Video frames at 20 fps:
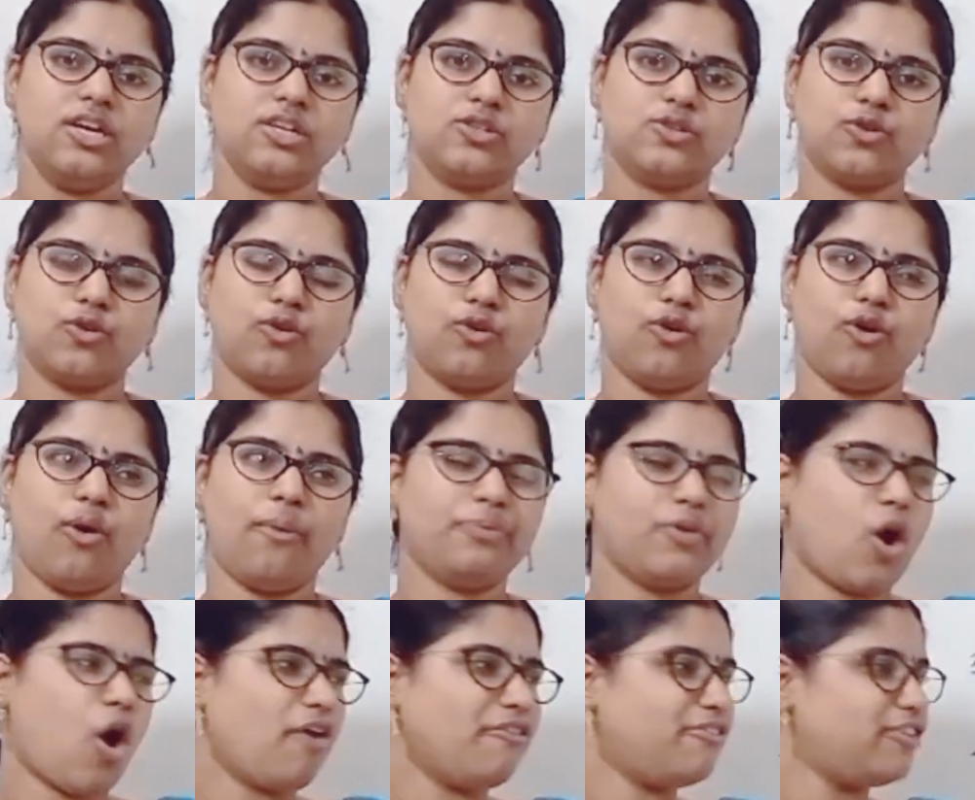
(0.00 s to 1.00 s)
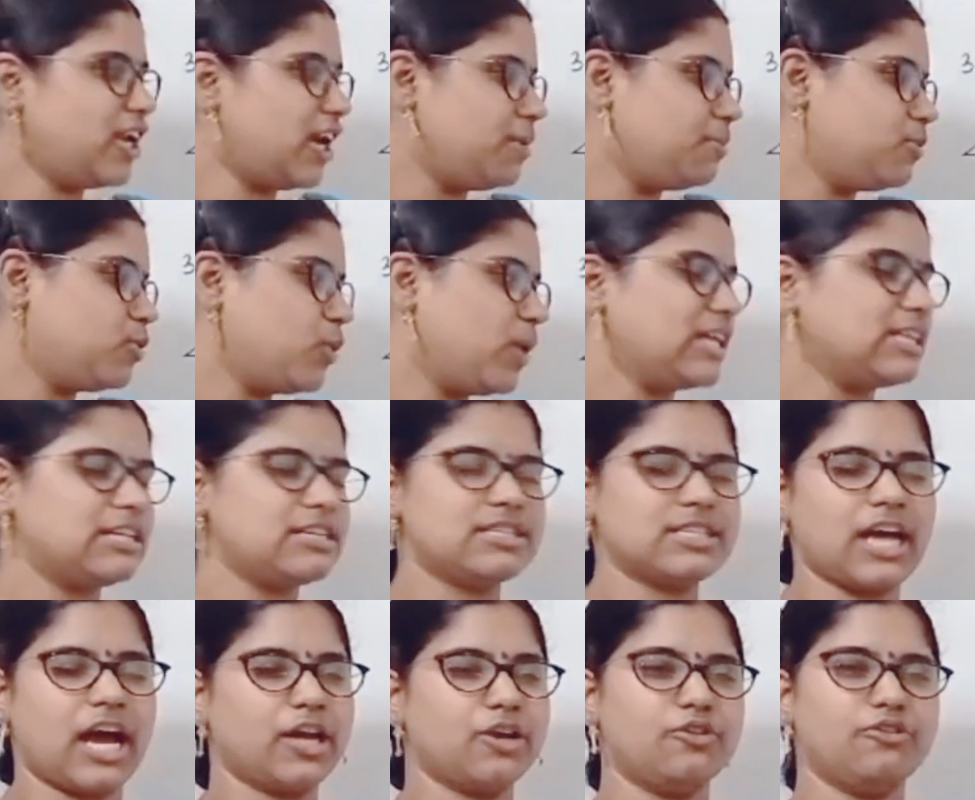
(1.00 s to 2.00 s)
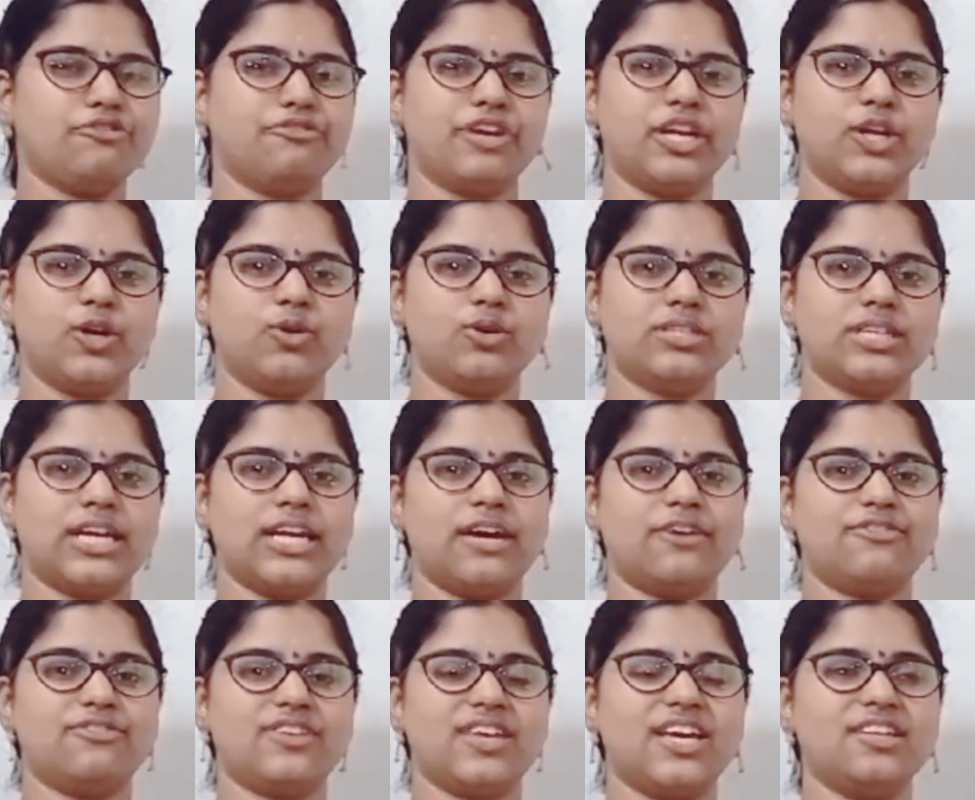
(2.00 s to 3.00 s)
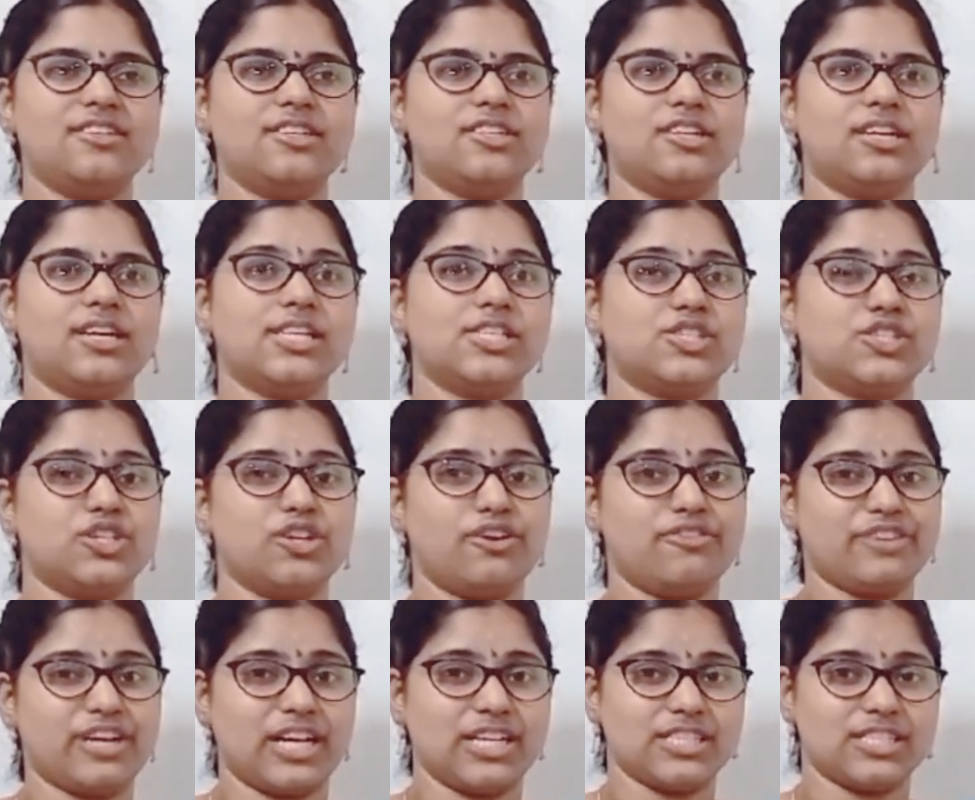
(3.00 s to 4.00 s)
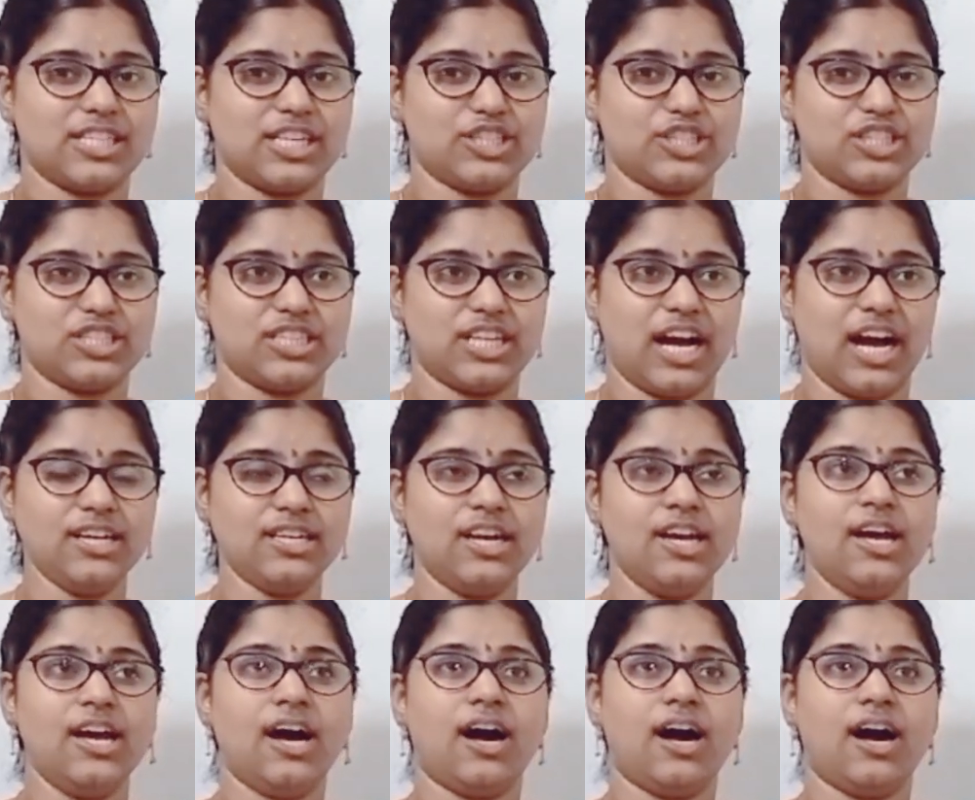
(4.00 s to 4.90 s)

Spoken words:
So often I'm doing this kind of videos, and I've seen the history of translation, that